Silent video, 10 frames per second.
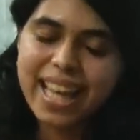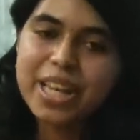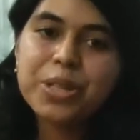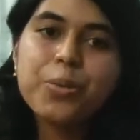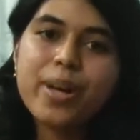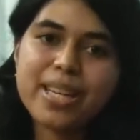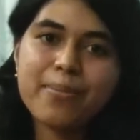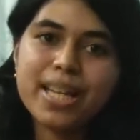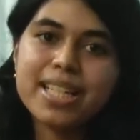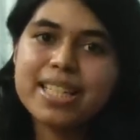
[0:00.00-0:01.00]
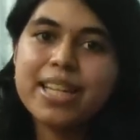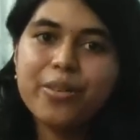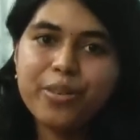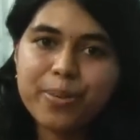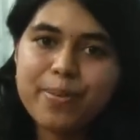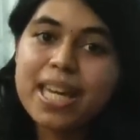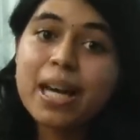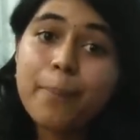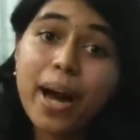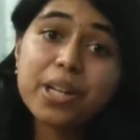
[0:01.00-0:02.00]
Thank you very much for
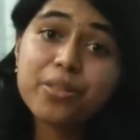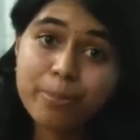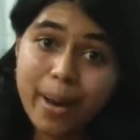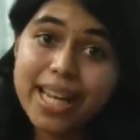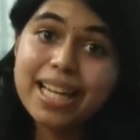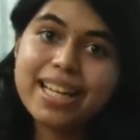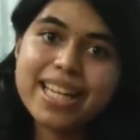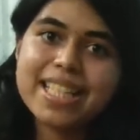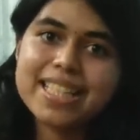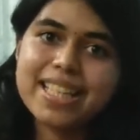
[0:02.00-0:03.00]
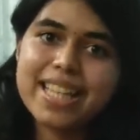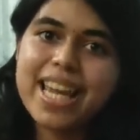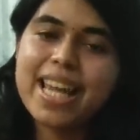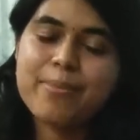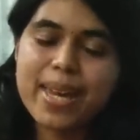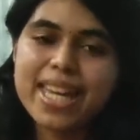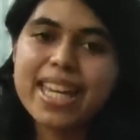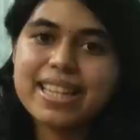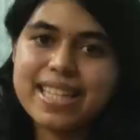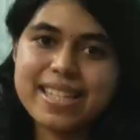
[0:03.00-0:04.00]
being a part of my learning journey and
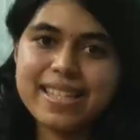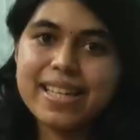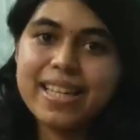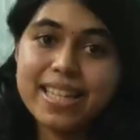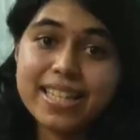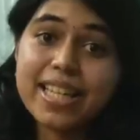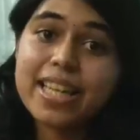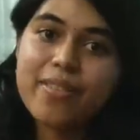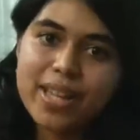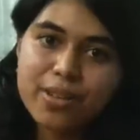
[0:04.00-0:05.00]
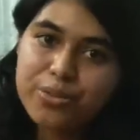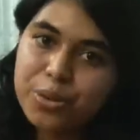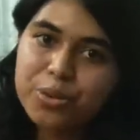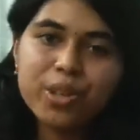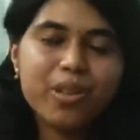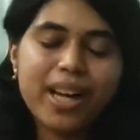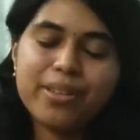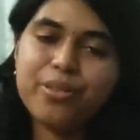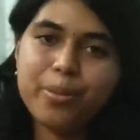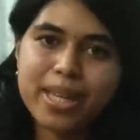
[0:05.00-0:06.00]
making this journey a very fruitful
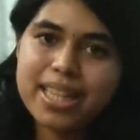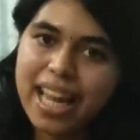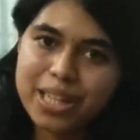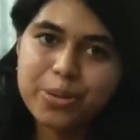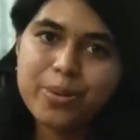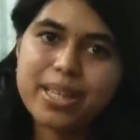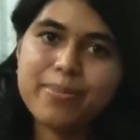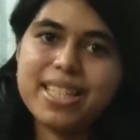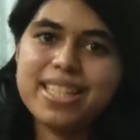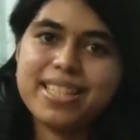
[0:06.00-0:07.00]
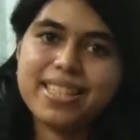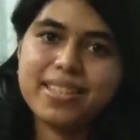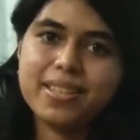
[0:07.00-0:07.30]
one for me. Thank you very much.